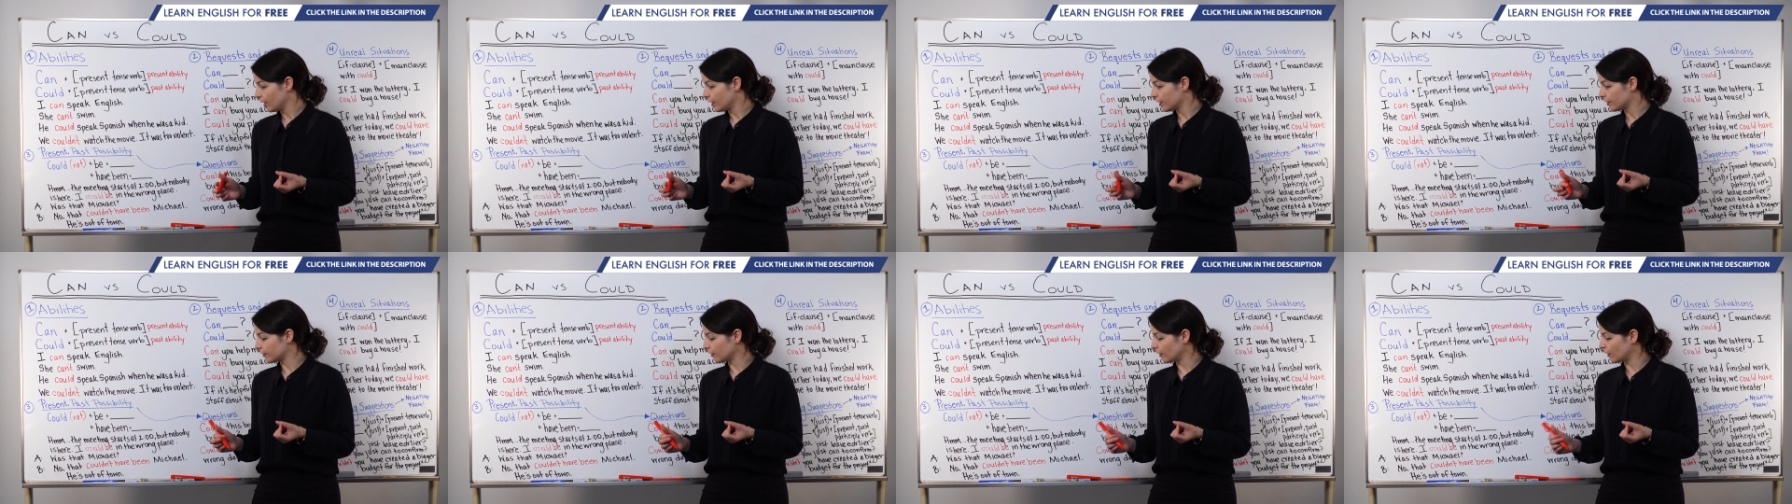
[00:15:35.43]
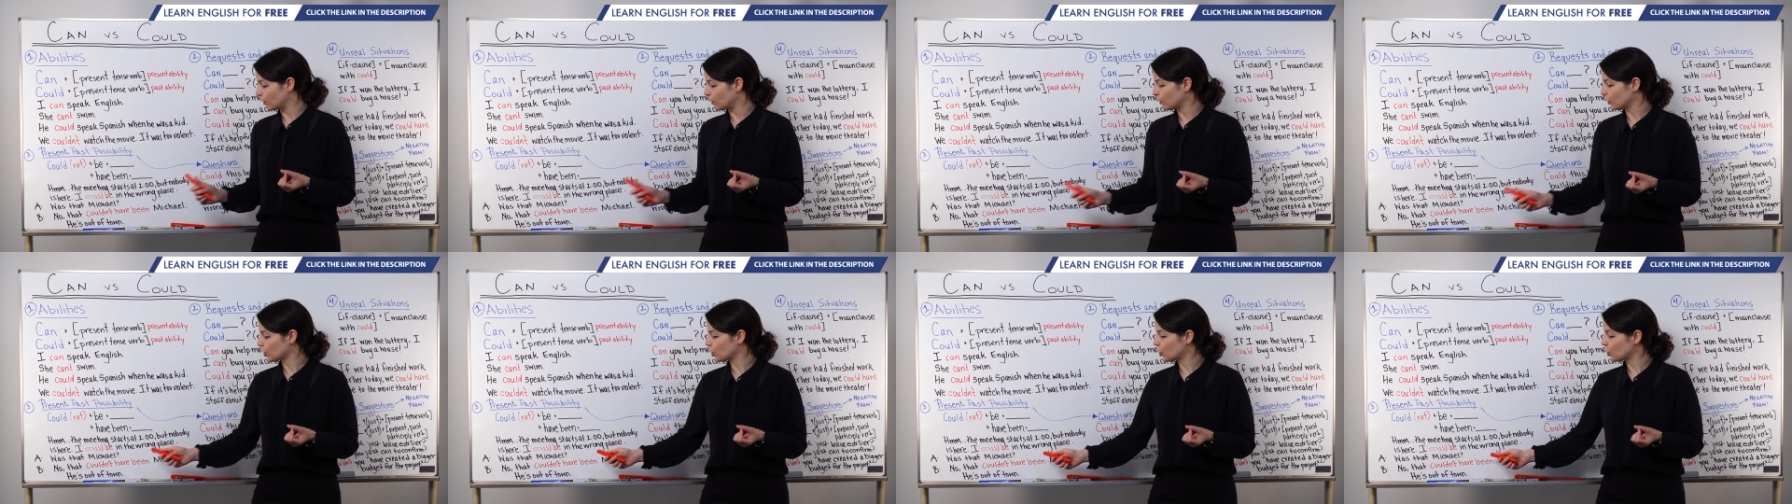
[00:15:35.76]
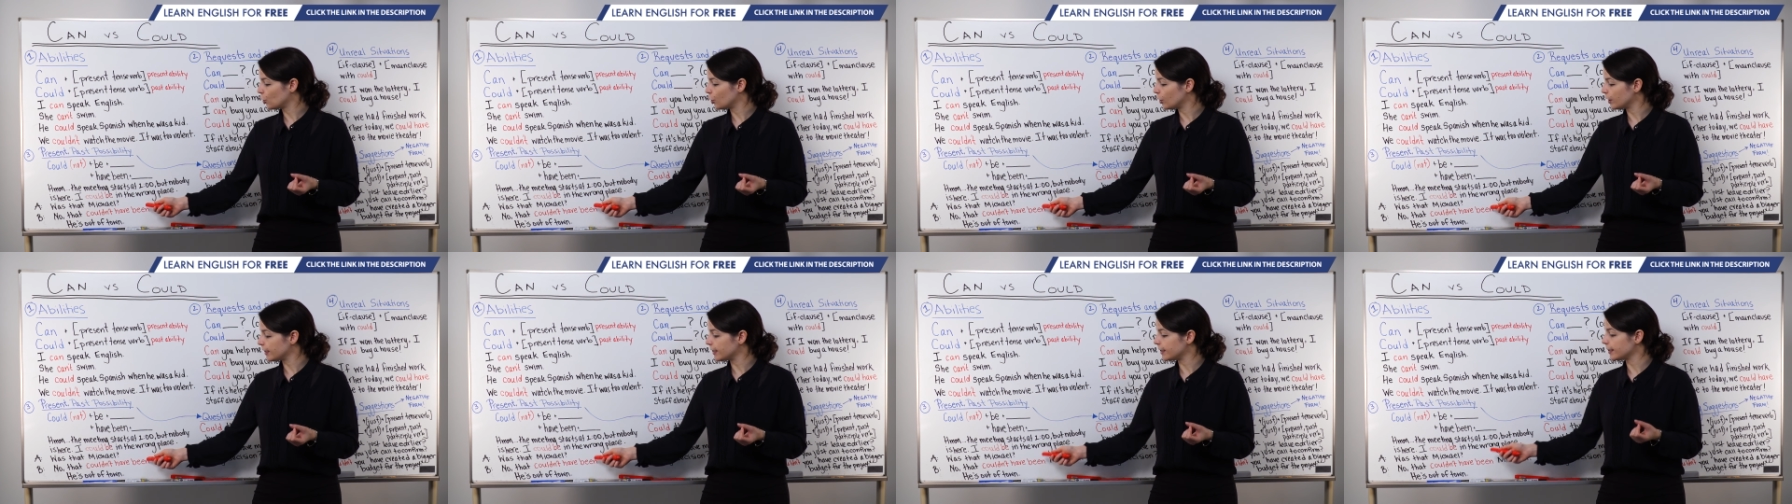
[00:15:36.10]
So
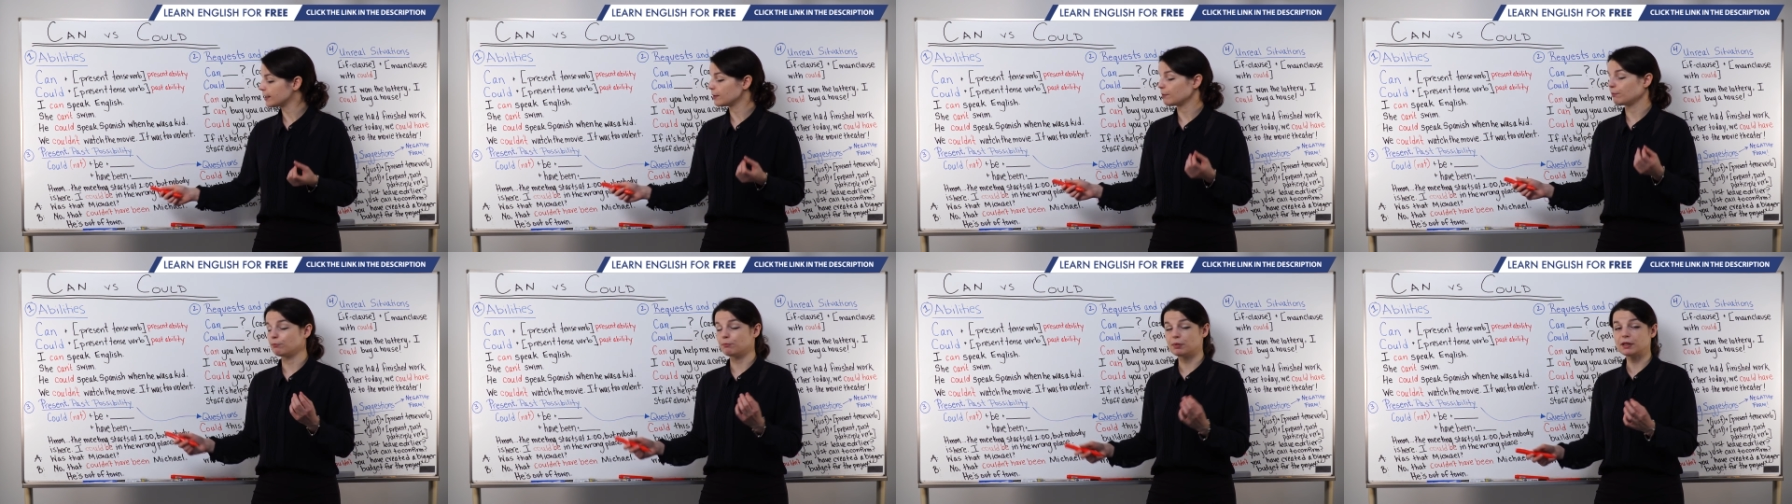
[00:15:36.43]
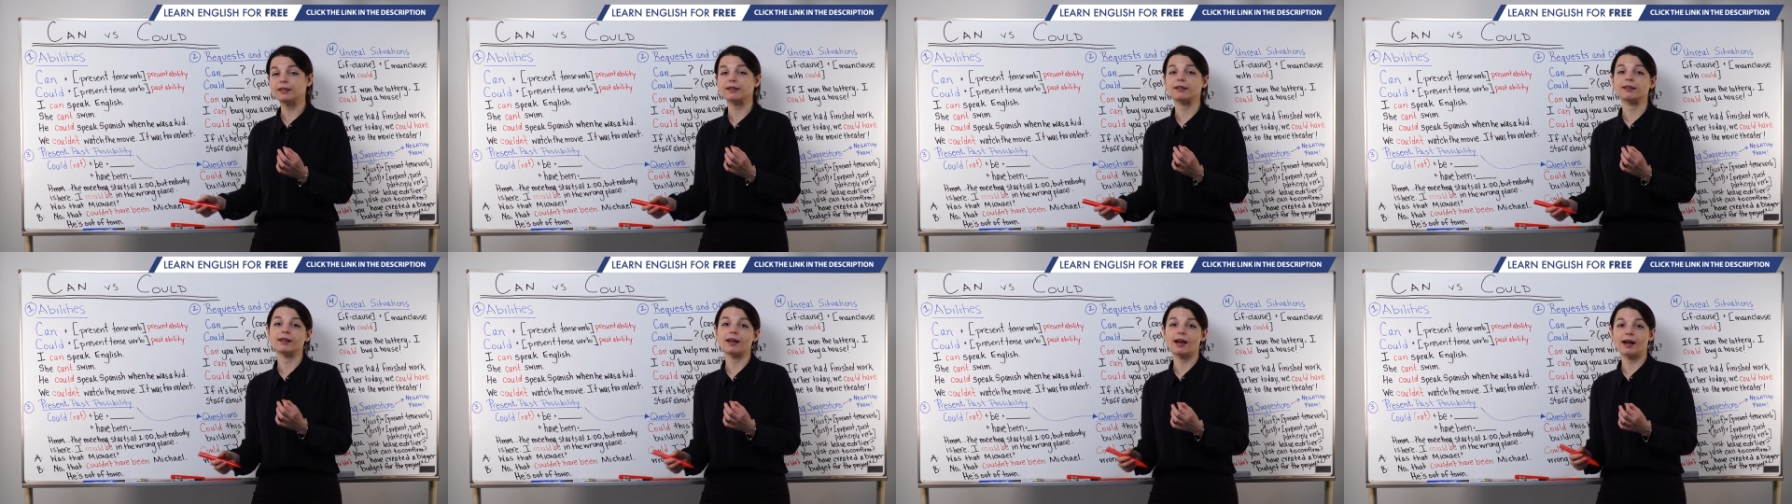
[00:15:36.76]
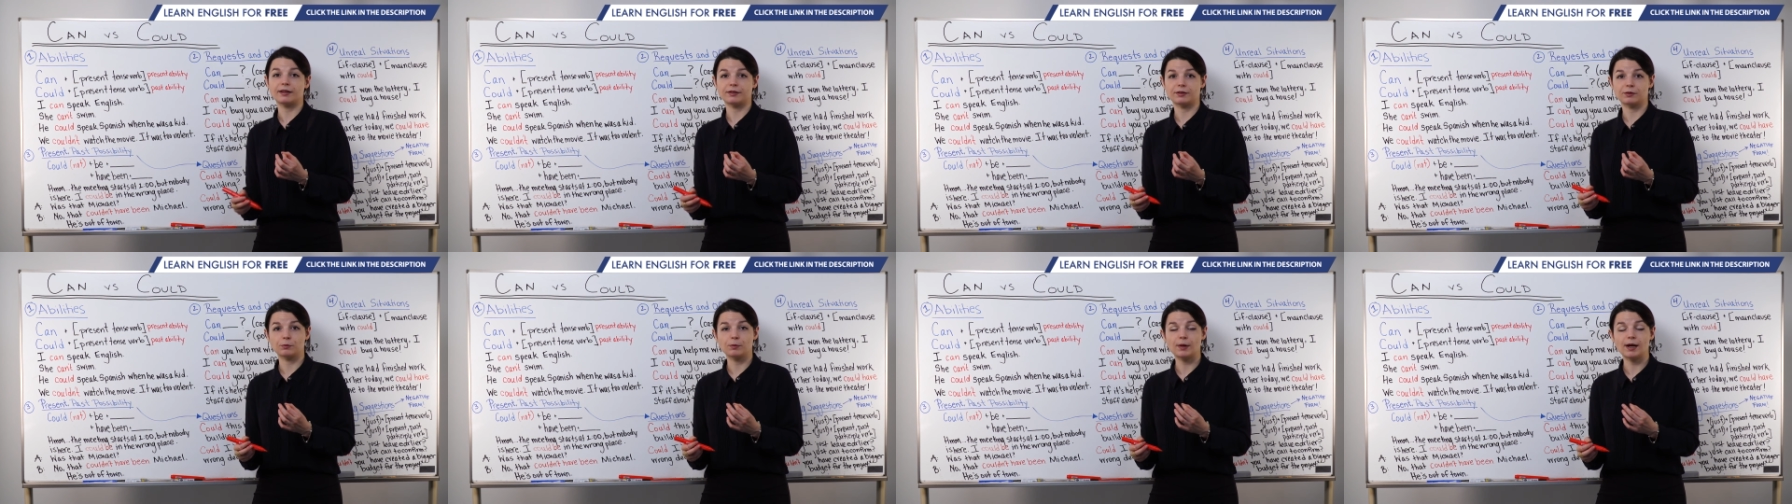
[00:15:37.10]
couldn't be
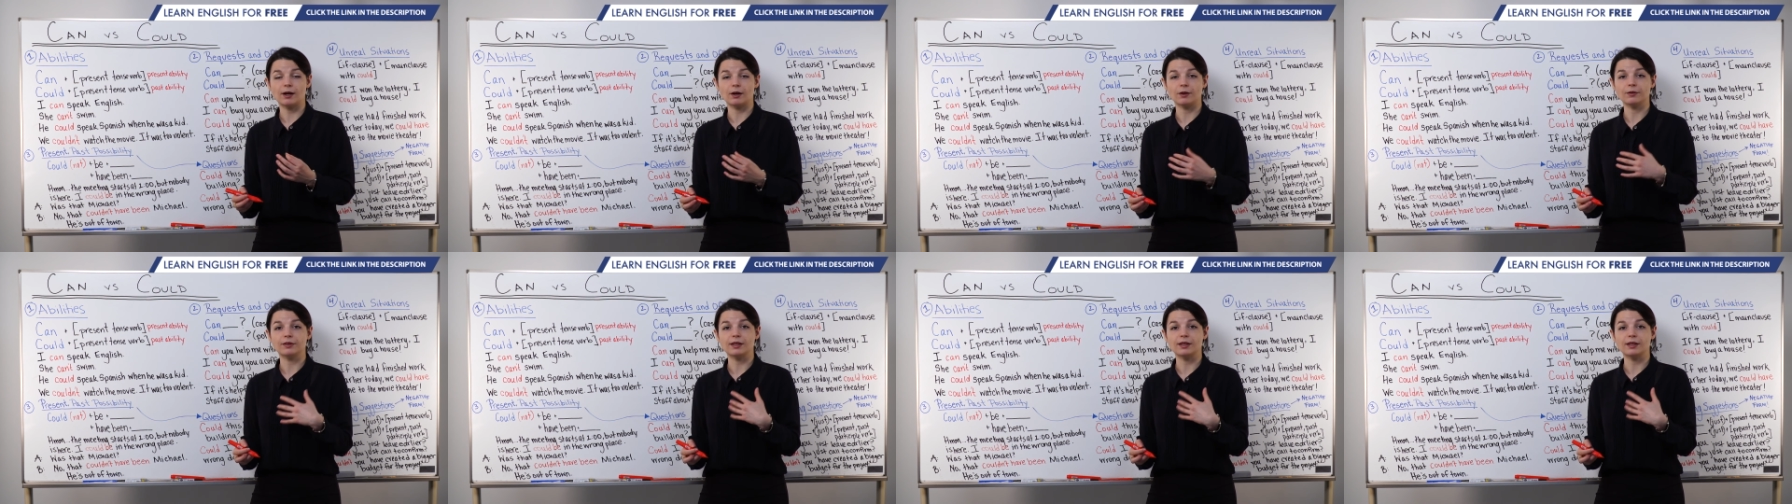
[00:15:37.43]
as well,